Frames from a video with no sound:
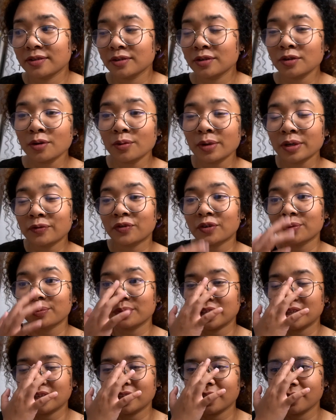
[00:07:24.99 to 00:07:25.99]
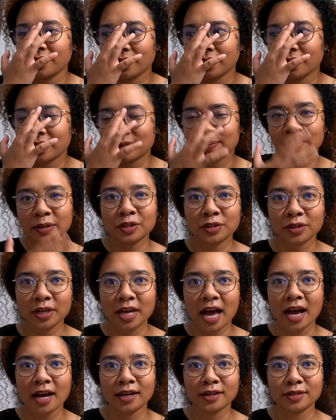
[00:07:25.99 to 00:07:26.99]
You know what, for me, especially
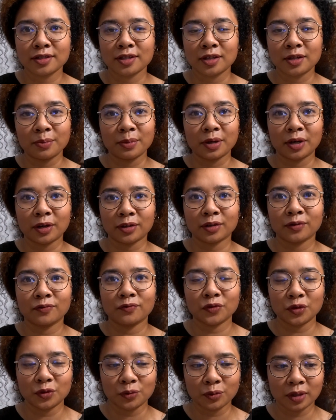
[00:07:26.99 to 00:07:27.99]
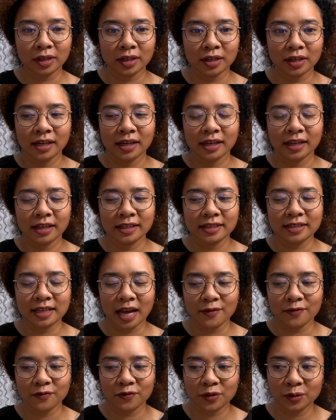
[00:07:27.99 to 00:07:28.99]
as an American viewer, is
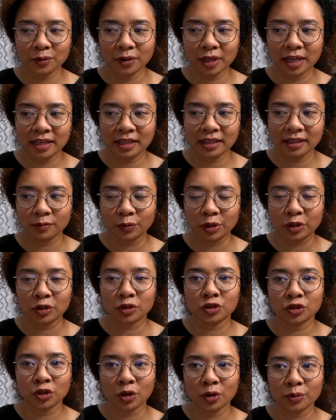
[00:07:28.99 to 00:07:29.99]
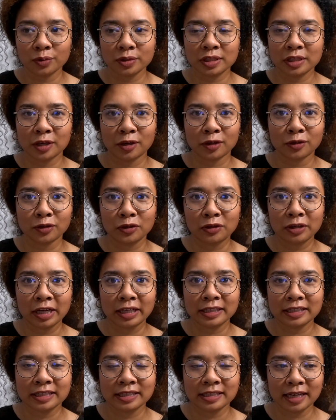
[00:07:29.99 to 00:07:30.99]
I feel like with shows here in the
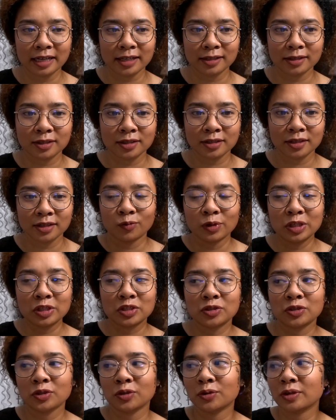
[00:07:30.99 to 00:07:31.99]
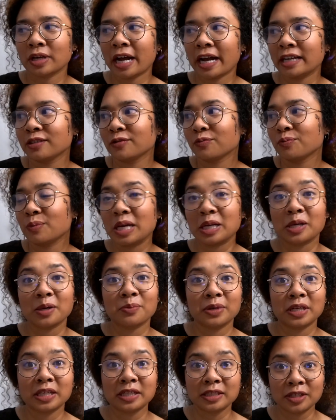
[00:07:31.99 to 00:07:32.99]
United States, we still kind of make a
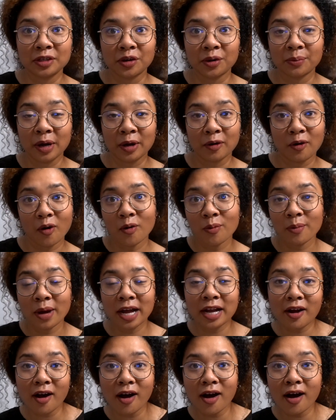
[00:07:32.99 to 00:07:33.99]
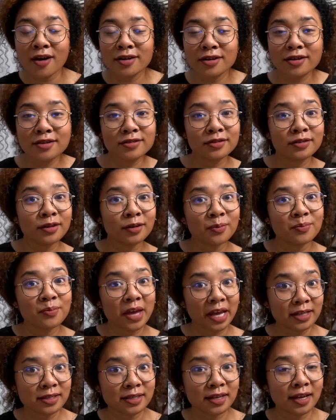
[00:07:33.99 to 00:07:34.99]
big deal about, oh my God, isn't it
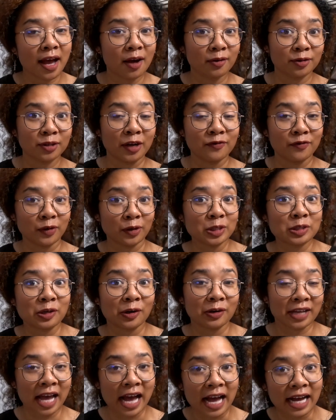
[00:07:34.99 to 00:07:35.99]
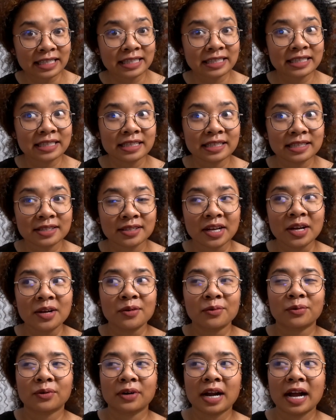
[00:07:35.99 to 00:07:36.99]
amazing how diverse our cast is?
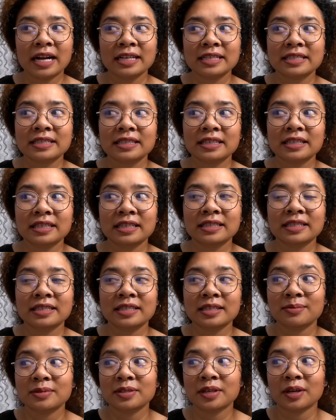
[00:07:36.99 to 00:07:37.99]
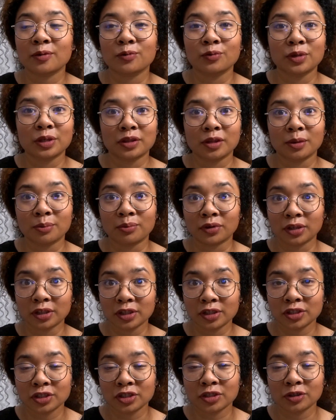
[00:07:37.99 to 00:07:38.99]
Whereas it seems like with the
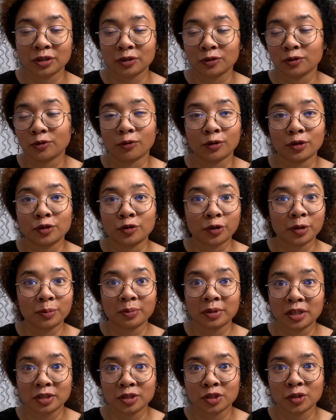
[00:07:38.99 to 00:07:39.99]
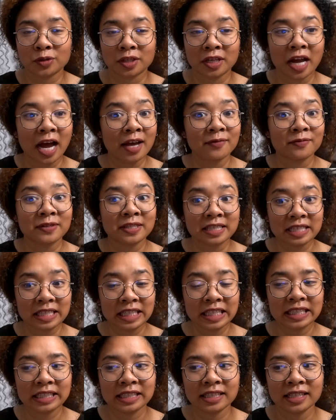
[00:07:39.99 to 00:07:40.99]
British or European shows that I've
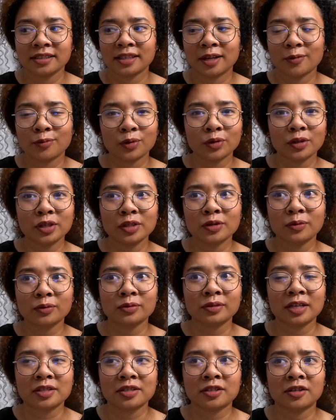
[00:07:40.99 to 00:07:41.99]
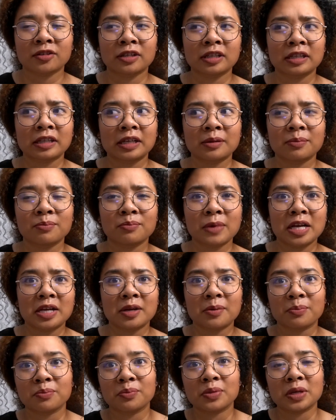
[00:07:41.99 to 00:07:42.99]
seen, they really don't necessarily like make
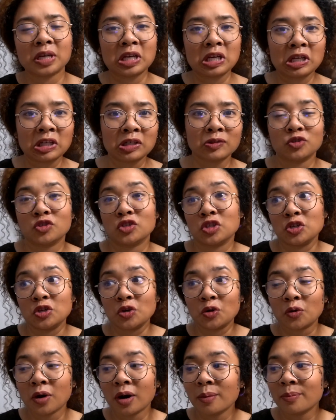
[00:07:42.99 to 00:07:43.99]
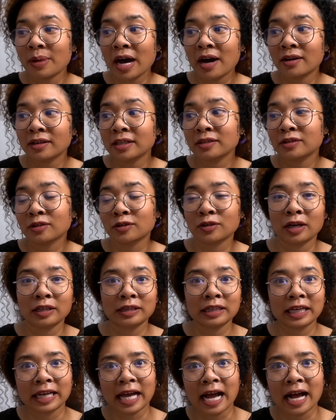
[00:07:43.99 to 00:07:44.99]
a big deal about it. They're
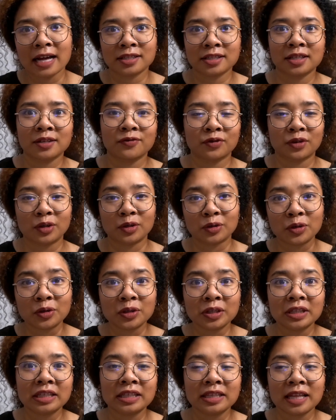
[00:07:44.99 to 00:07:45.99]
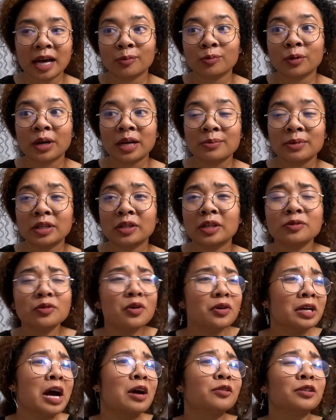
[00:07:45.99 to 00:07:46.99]
not like asking for a cookie in that way and being like,
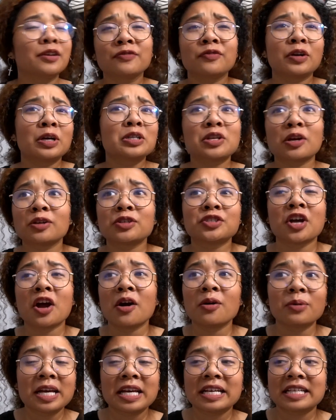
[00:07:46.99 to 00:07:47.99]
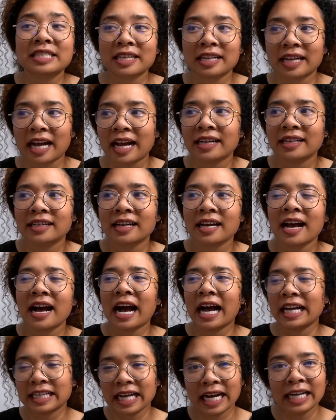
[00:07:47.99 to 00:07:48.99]
look how diverse our show is. Like I
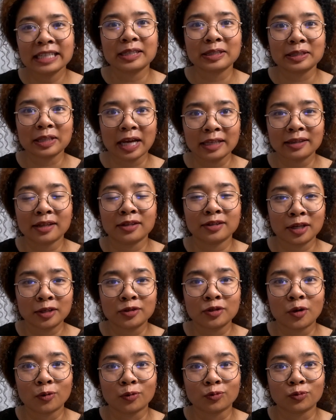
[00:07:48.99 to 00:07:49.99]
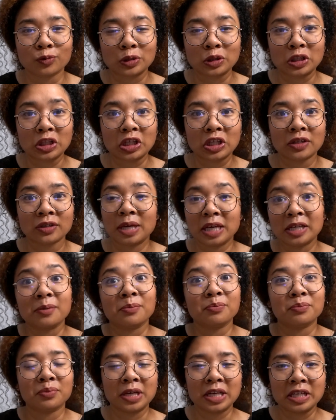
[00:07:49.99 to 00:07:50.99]
kind of like that they don't really make a
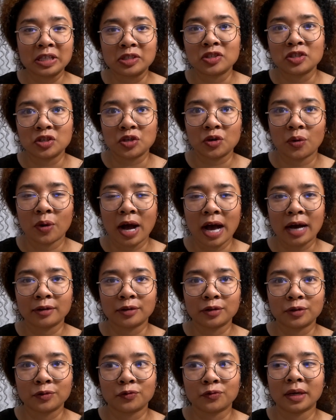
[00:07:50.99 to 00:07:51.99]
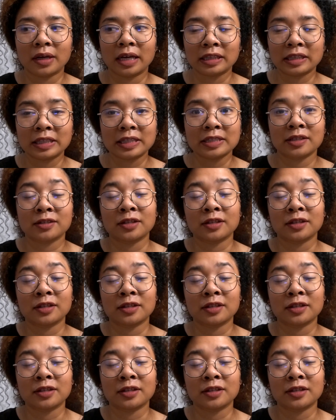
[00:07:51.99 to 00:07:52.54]
big deal out of at least the